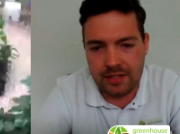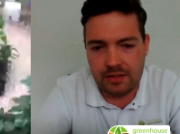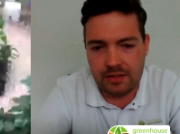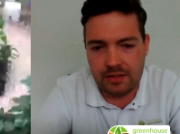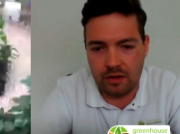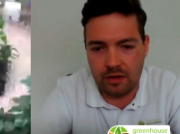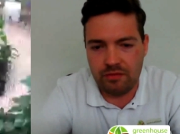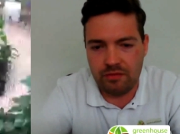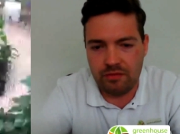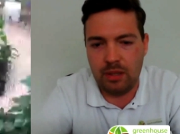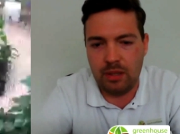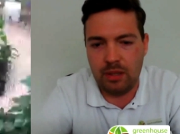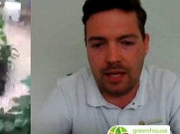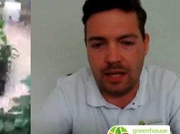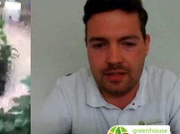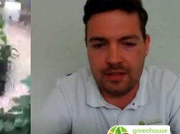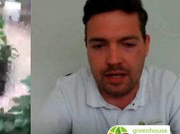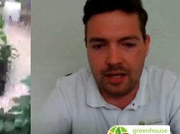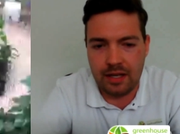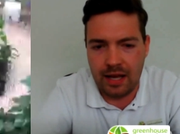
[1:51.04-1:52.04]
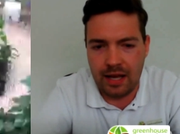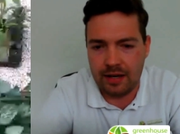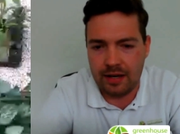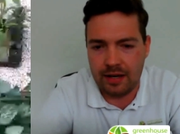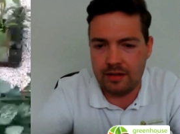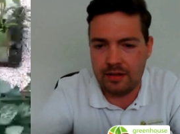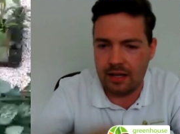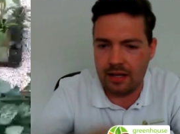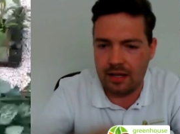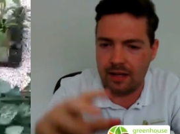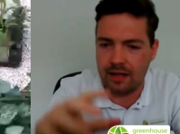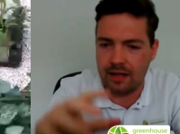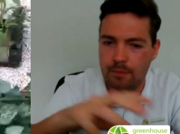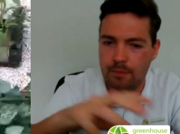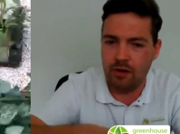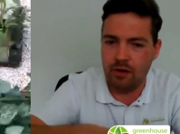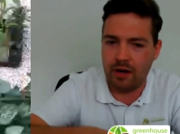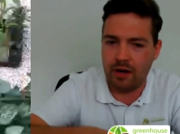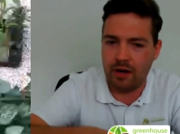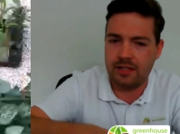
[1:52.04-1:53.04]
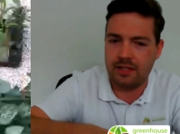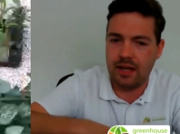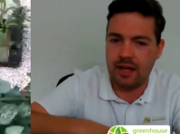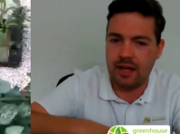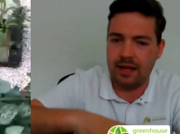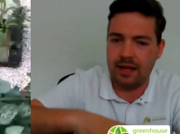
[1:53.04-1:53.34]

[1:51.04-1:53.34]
base of the planter, uh, and am I right